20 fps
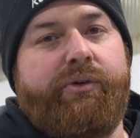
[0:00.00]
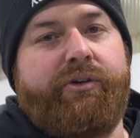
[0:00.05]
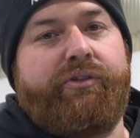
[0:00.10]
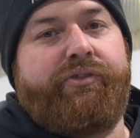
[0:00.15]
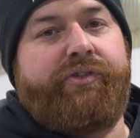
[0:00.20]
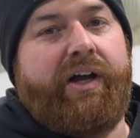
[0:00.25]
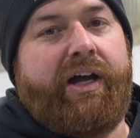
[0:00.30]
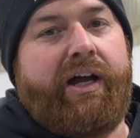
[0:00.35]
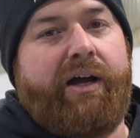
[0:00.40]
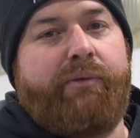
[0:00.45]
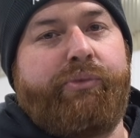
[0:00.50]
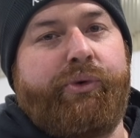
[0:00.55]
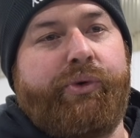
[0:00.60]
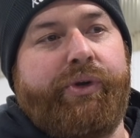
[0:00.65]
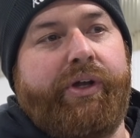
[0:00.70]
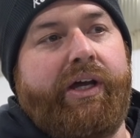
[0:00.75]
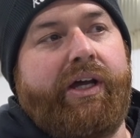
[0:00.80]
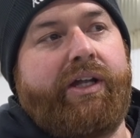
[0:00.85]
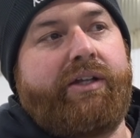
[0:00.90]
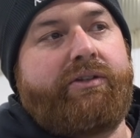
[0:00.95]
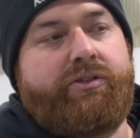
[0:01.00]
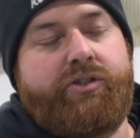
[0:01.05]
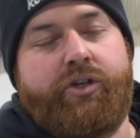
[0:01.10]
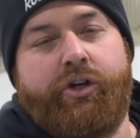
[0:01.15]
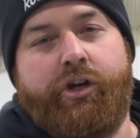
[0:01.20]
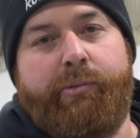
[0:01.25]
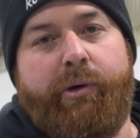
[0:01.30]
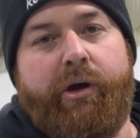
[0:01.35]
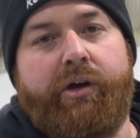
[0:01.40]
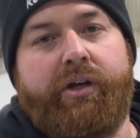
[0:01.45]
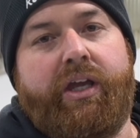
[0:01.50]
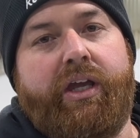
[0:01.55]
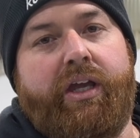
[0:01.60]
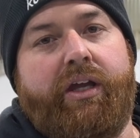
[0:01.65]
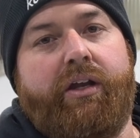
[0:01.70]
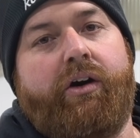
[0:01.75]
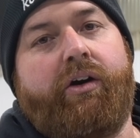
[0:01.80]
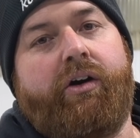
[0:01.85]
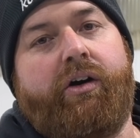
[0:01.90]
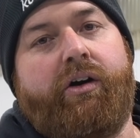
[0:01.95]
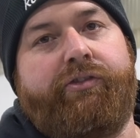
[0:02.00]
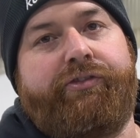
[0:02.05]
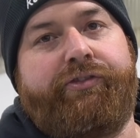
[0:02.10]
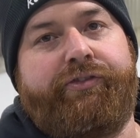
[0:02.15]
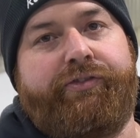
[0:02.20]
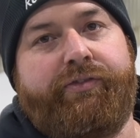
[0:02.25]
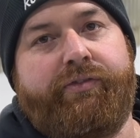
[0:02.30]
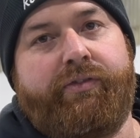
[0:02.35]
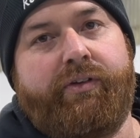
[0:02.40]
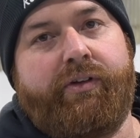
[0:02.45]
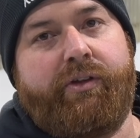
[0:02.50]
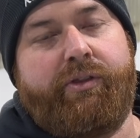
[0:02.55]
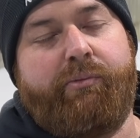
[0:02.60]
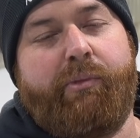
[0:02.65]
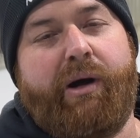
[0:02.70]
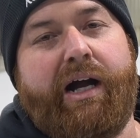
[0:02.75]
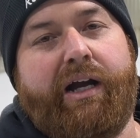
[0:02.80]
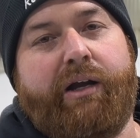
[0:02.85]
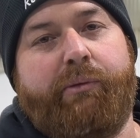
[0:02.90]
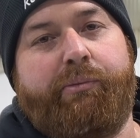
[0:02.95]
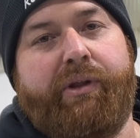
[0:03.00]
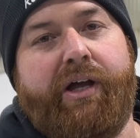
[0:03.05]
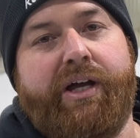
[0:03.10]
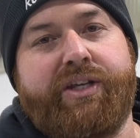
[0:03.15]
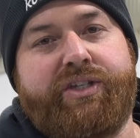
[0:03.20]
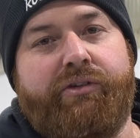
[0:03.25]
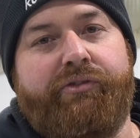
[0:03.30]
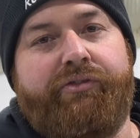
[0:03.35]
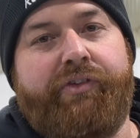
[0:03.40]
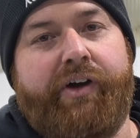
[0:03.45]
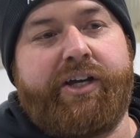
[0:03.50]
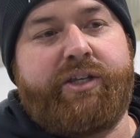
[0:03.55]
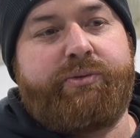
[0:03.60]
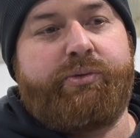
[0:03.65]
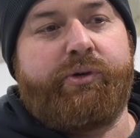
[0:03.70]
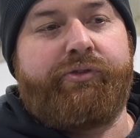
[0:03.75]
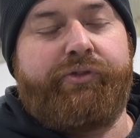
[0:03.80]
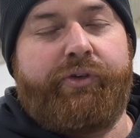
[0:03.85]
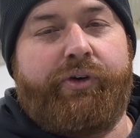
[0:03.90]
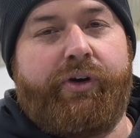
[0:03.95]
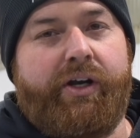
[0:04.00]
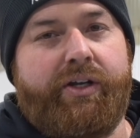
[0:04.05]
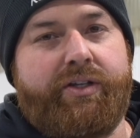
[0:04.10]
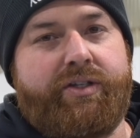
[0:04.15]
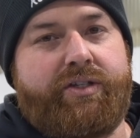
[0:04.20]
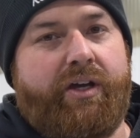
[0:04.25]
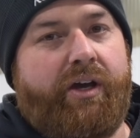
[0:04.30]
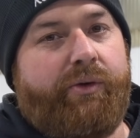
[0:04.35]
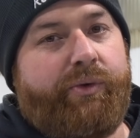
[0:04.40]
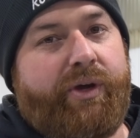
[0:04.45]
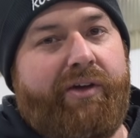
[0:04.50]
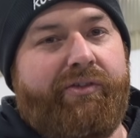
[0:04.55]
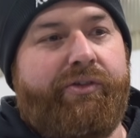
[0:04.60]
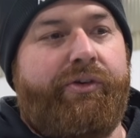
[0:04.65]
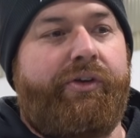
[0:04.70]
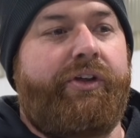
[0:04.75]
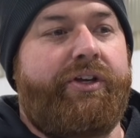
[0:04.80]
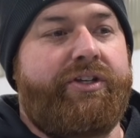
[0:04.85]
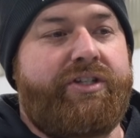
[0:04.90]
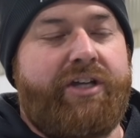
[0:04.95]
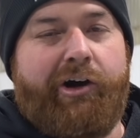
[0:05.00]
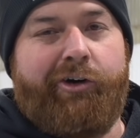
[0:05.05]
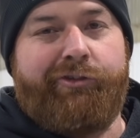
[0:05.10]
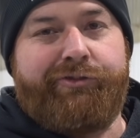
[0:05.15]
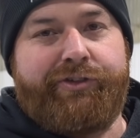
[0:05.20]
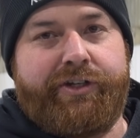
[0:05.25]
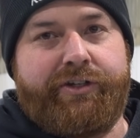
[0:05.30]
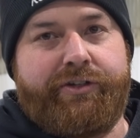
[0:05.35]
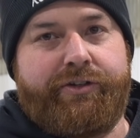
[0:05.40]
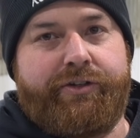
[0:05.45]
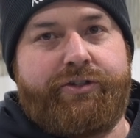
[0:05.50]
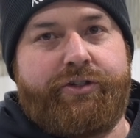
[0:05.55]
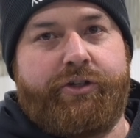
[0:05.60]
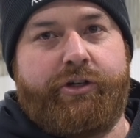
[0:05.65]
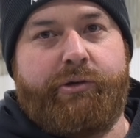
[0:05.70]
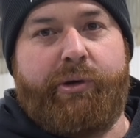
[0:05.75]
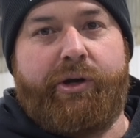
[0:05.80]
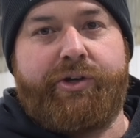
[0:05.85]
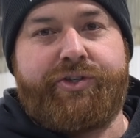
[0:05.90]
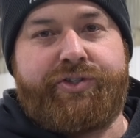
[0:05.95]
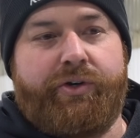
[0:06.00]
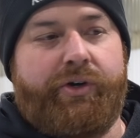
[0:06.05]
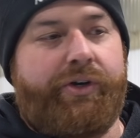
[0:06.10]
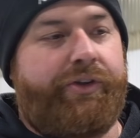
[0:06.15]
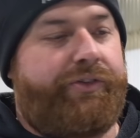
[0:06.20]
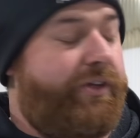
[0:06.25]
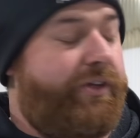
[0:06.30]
We've bought a turbo kit off Marketplace on Facebook for it, so we haven't really delved into the turbo side of